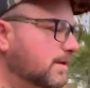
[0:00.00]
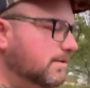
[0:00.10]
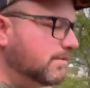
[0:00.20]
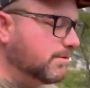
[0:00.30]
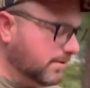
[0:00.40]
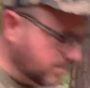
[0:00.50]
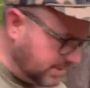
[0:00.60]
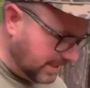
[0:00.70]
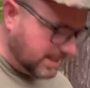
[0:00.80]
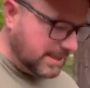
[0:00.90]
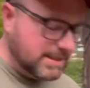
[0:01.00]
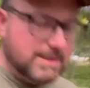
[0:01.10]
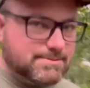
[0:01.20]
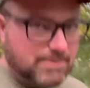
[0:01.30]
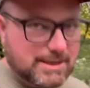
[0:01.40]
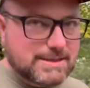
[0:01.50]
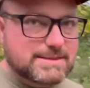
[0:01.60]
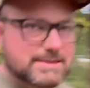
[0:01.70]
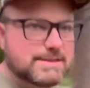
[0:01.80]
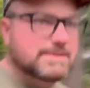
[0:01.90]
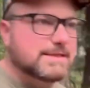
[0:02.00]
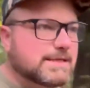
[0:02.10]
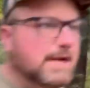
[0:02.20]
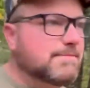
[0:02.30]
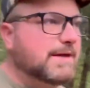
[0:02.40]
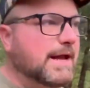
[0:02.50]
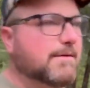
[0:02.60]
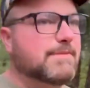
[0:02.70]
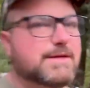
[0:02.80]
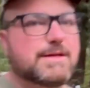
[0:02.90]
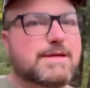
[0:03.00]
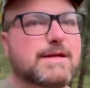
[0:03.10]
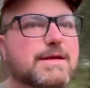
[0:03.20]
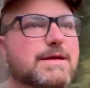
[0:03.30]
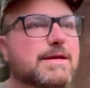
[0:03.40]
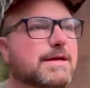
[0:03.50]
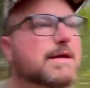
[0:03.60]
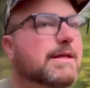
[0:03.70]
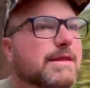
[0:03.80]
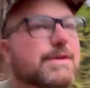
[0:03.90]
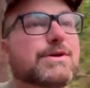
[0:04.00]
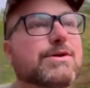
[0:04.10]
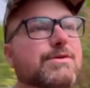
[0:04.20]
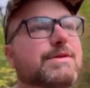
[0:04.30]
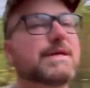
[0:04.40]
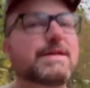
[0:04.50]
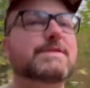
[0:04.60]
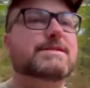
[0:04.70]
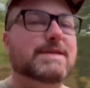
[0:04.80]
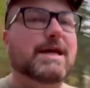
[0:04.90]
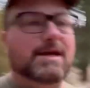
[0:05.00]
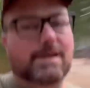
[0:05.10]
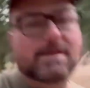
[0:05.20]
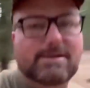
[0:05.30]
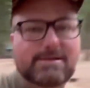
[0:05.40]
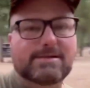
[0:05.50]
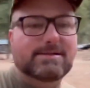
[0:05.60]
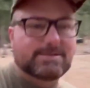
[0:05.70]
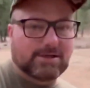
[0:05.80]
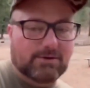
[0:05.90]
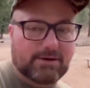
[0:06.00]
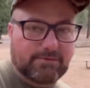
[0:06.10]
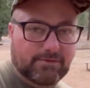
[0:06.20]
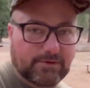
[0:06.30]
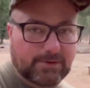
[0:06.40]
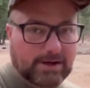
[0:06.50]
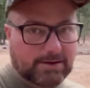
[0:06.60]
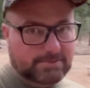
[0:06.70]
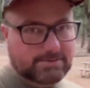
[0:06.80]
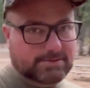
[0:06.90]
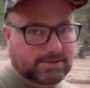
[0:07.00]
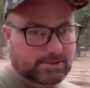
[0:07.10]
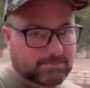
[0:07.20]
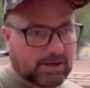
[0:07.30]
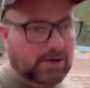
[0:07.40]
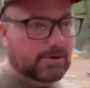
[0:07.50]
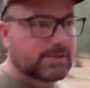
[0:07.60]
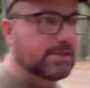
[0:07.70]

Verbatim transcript: when we were checking into this place to set up camp, the dude did say don't leave your food out because there's bears.